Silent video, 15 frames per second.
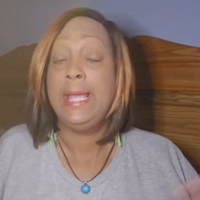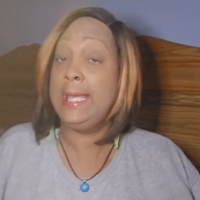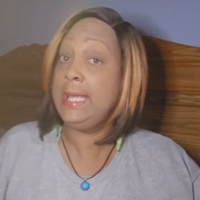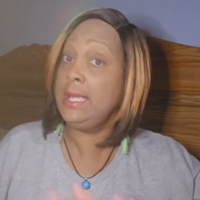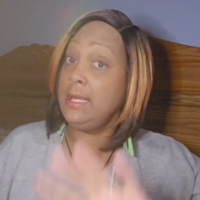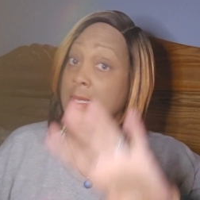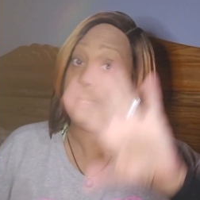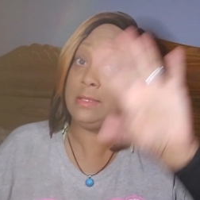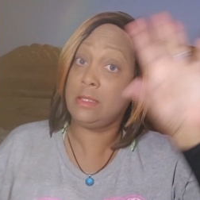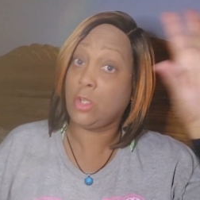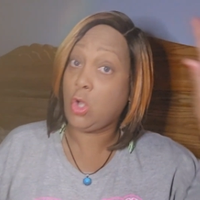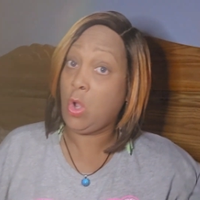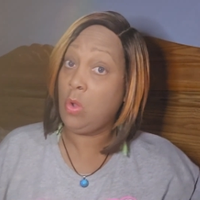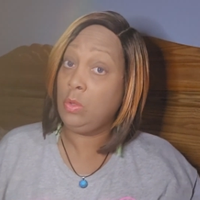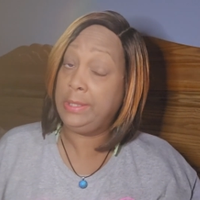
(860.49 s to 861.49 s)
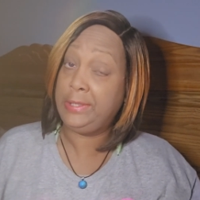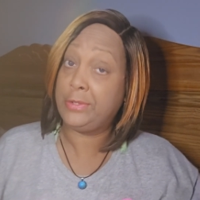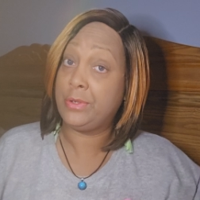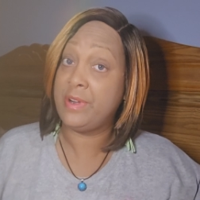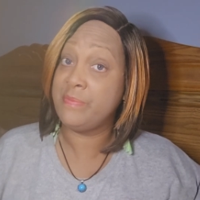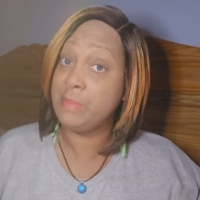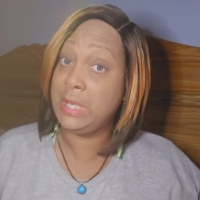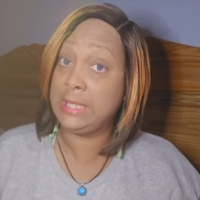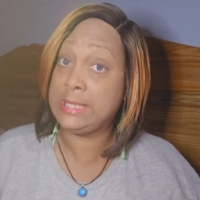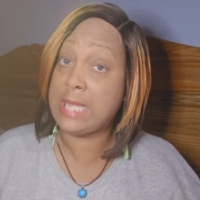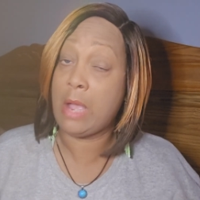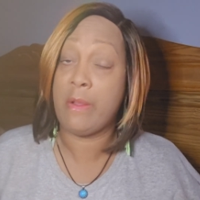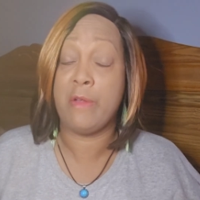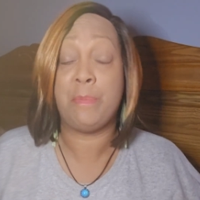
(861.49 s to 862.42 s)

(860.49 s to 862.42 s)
He is the cult leader of MGTOW.